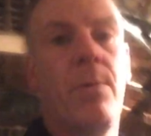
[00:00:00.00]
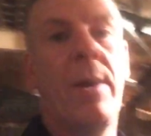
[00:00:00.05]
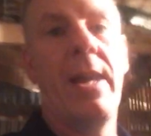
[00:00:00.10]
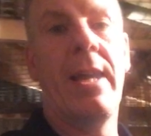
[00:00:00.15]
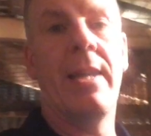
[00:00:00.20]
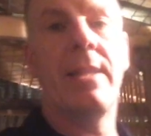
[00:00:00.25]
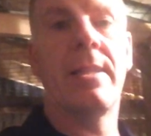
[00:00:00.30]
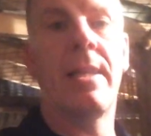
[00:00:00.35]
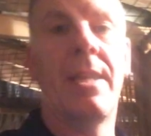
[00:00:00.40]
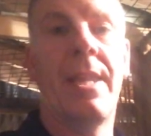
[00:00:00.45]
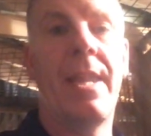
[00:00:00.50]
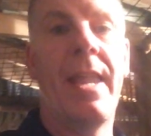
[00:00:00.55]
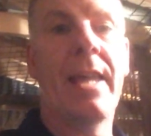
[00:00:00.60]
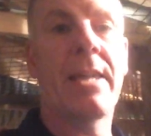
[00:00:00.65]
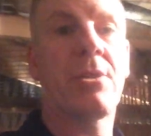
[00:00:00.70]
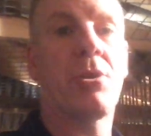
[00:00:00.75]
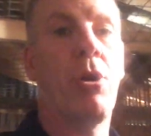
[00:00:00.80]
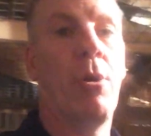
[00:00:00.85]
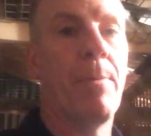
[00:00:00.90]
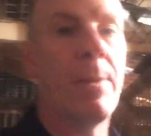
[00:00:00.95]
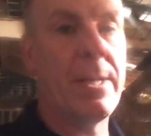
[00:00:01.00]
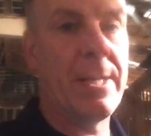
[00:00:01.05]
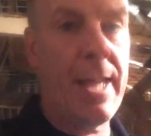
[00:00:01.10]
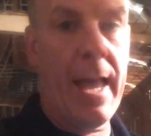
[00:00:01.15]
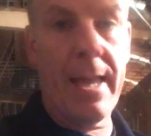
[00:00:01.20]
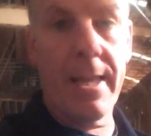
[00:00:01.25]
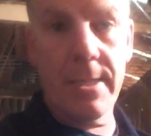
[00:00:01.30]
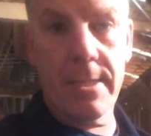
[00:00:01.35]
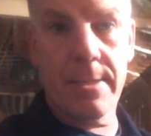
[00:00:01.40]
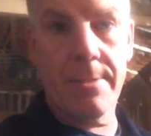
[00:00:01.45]
weaned in the next couple of
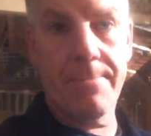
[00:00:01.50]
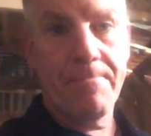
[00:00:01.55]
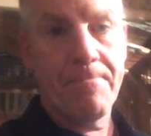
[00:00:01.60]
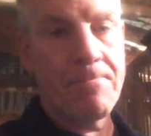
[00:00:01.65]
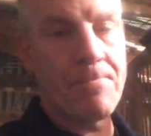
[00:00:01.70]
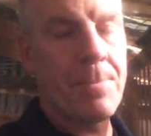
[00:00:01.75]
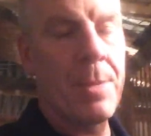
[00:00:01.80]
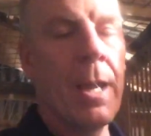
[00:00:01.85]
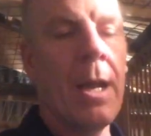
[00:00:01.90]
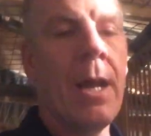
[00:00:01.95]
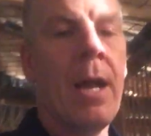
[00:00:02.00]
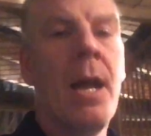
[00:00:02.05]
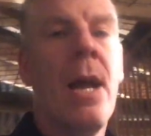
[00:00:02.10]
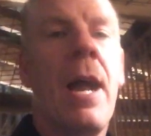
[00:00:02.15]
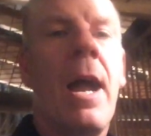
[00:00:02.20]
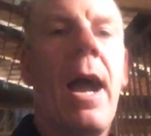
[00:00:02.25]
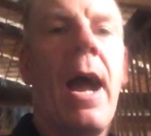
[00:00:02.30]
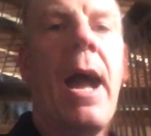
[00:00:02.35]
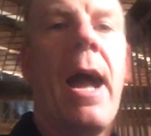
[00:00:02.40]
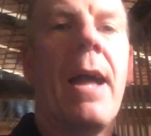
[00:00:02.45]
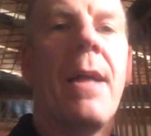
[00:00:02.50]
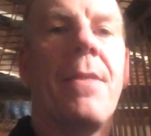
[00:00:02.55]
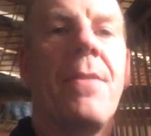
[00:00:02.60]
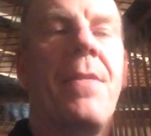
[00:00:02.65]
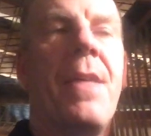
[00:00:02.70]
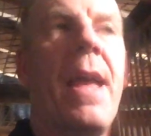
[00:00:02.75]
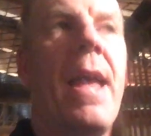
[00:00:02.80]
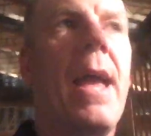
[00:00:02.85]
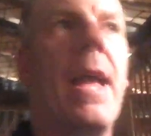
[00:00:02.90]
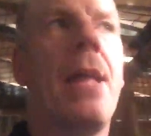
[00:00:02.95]
days. And
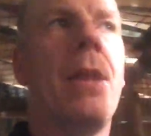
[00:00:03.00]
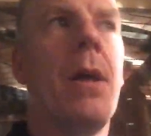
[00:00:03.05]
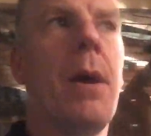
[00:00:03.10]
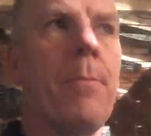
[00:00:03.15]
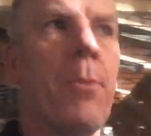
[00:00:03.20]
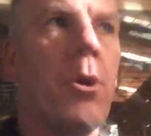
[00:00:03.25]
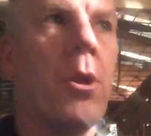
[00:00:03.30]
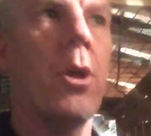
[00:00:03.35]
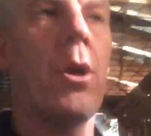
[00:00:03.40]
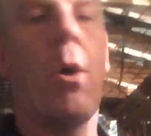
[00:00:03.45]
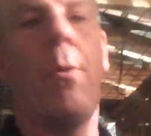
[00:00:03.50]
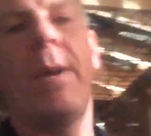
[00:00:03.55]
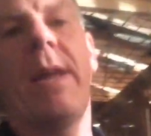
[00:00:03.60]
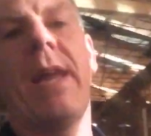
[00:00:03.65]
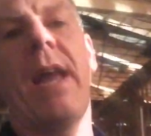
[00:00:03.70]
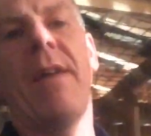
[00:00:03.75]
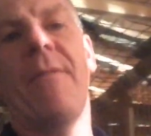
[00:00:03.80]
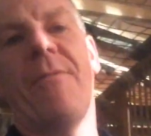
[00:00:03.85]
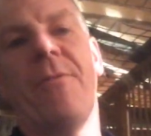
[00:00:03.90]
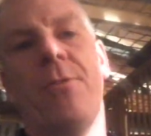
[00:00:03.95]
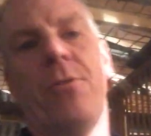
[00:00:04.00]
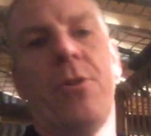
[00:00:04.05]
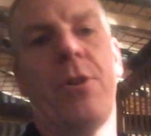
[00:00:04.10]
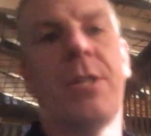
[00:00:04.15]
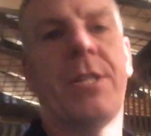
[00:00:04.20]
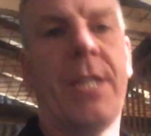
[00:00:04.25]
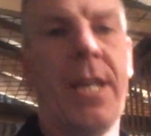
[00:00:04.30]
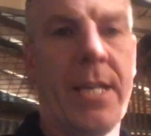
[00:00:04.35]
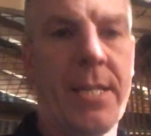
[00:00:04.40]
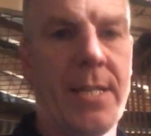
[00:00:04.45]
then I'm going to go again for another
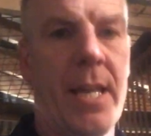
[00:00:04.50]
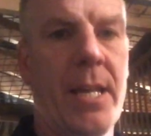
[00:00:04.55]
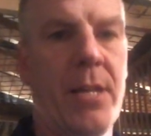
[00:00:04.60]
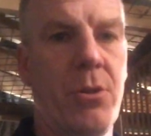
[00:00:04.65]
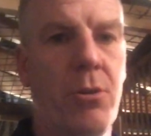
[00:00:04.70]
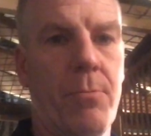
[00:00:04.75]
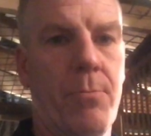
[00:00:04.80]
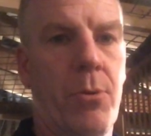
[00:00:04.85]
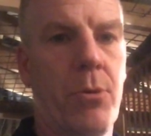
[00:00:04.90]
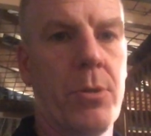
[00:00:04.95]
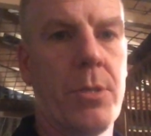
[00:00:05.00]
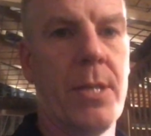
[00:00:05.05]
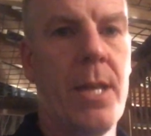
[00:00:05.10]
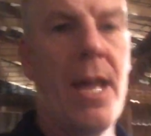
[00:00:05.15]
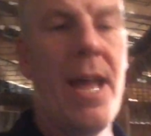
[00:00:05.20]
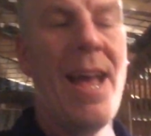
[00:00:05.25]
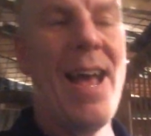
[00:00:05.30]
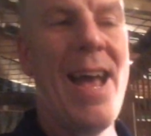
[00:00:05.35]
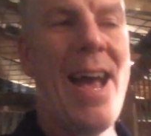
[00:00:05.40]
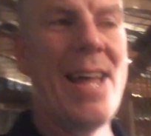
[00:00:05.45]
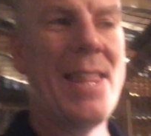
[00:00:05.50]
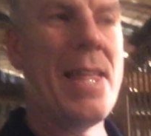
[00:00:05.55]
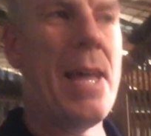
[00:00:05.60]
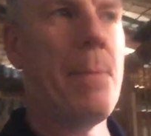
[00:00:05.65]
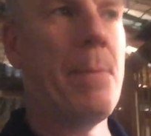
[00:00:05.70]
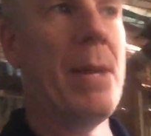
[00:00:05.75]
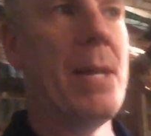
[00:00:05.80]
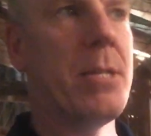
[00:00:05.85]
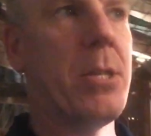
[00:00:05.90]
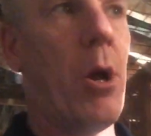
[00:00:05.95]
16 young boards. And that
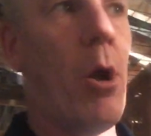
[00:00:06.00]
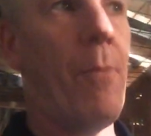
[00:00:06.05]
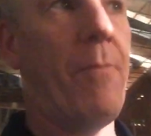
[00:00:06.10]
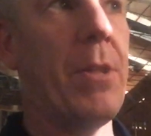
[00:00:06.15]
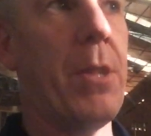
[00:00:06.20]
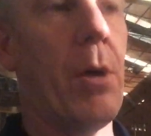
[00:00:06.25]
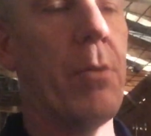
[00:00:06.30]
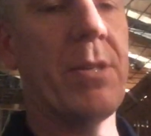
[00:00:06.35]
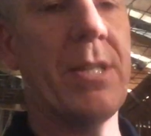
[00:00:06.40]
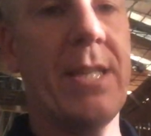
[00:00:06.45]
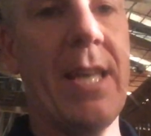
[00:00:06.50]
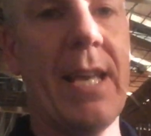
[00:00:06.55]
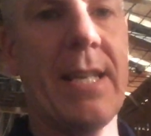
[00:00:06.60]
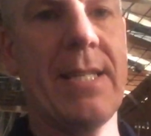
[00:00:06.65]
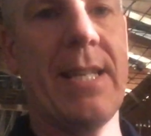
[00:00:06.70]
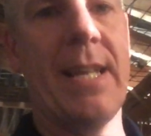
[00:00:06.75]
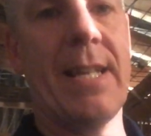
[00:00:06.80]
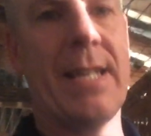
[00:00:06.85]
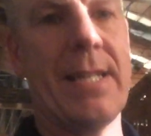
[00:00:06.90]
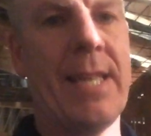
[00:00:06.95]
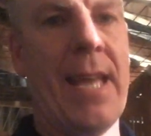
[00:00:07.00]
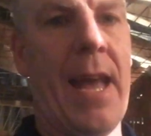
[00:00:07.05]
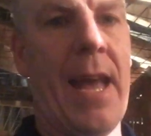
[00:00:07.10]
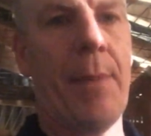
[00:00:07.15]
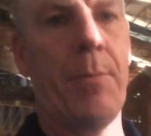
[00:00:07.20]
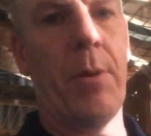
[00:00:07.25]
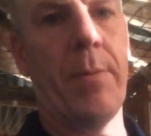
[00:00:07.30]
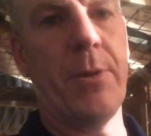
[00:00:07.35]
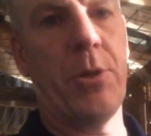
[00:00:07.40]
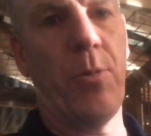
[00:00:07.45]
means hopefully those 16 and 10
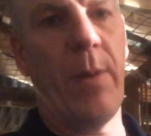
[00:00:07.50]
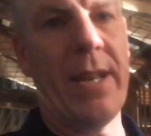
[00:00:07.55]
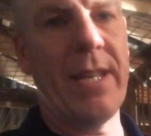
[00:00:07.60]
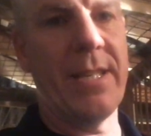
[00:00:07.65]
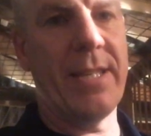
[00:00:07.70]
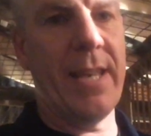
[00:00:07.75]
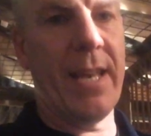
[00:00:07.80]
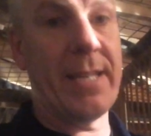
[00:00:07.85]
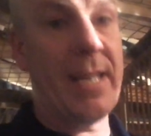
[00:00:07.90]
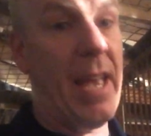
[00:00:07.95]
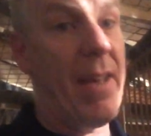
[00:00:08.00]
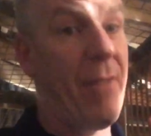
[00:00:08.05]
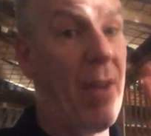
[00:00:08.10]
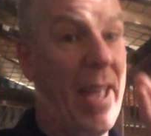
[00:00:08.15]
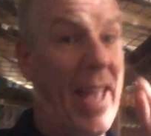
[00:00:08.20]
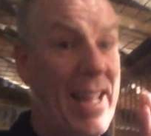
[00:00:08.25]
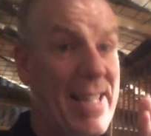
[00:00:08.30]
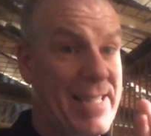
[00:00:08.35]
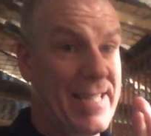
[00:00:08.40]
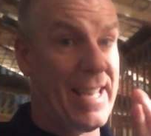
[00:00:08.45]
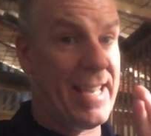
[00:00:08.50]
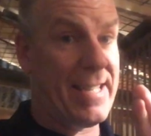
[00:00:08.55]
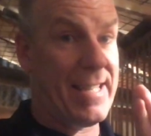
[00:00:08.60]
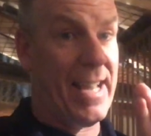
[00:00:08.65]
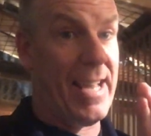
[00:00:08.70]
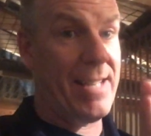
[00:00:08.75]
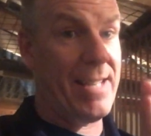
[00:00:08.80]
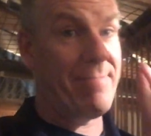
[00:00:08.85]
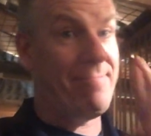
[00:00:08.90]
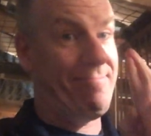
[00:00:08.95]
will be 26. If I get
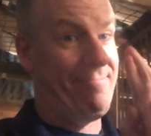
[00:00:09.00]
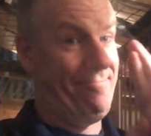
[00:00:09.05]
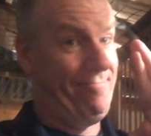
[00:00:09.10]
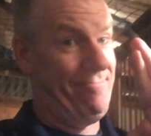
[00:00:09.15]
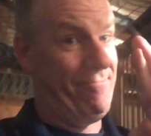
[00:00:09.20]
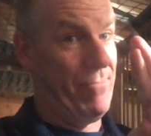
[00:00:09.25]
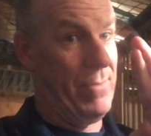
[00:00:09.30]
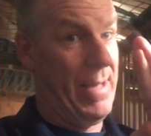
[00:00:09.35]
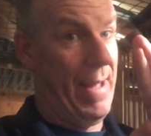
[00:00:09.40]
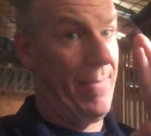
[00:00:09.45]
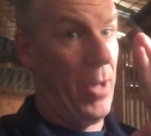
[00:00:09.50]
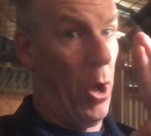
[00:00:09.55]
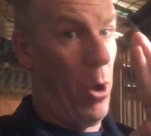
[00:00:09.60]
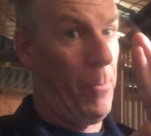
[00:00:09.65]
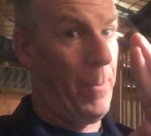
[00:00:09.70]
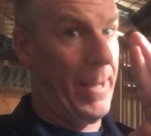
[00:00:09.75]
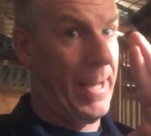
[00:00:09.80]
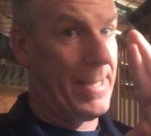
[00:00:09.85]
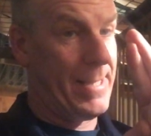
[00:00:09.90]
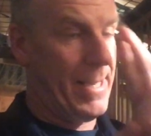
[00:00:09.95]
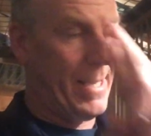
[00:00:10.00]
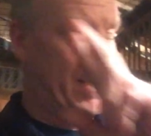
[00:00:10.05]
16, we have to hope we get